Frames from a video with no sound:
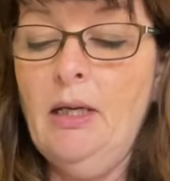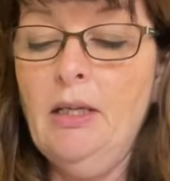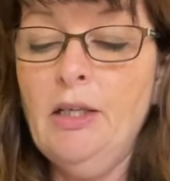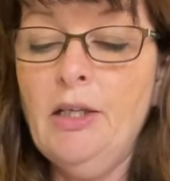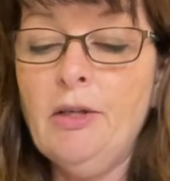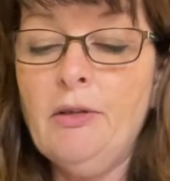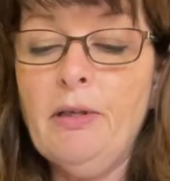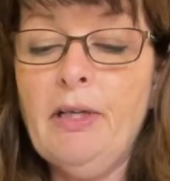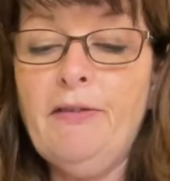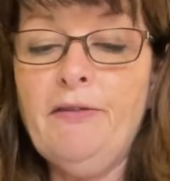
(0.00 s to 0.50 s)

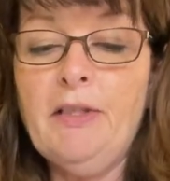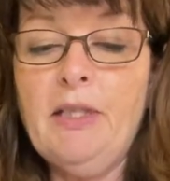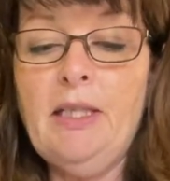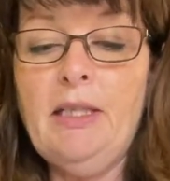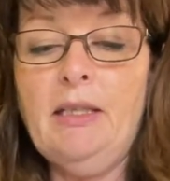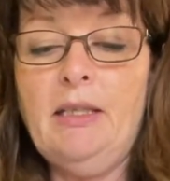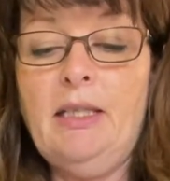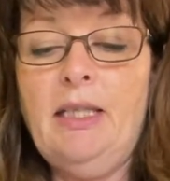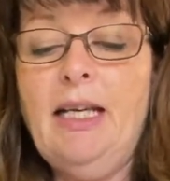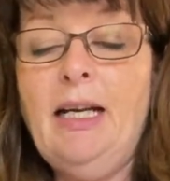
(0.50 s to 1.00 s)
your Kraft
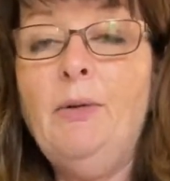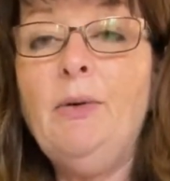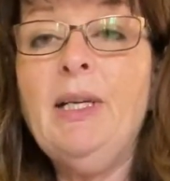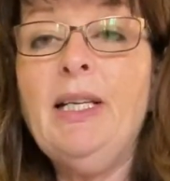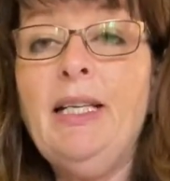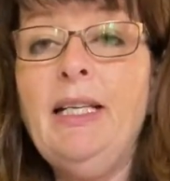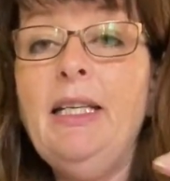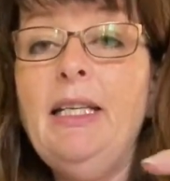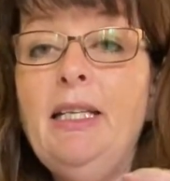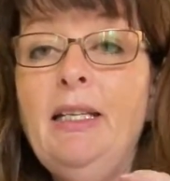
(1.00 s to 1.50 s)
Tex, and I would
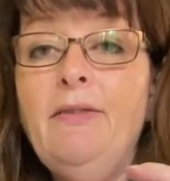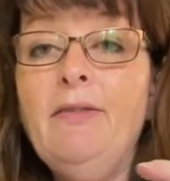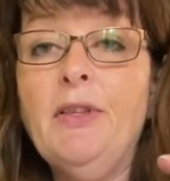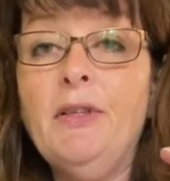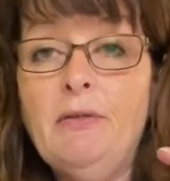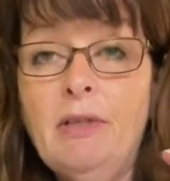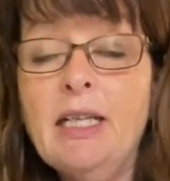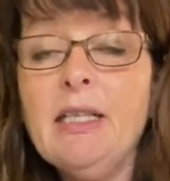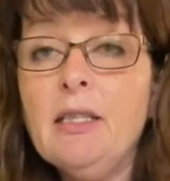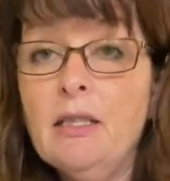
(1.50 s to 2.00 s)
leave the
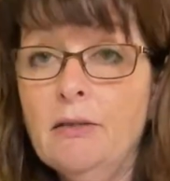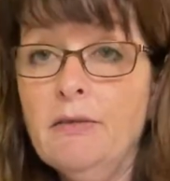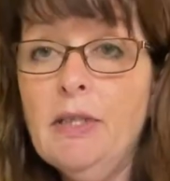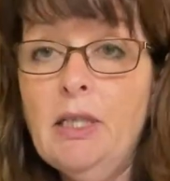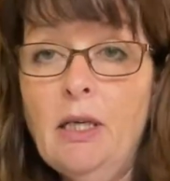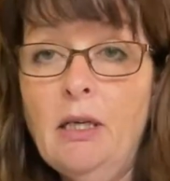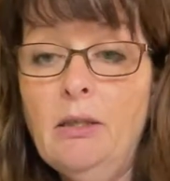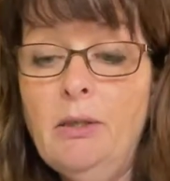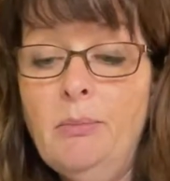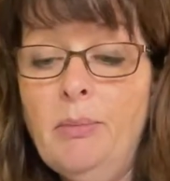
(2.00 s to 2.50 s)
rest of it
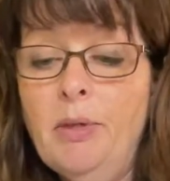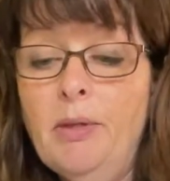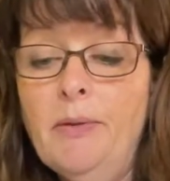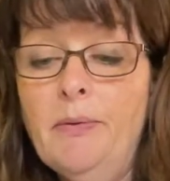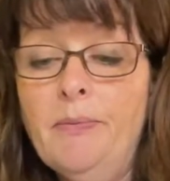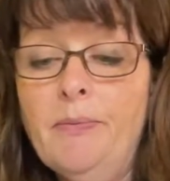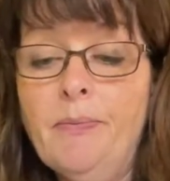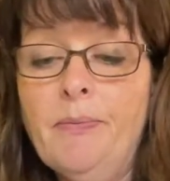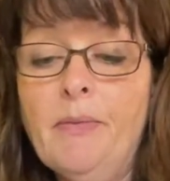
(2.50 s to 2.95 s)
open.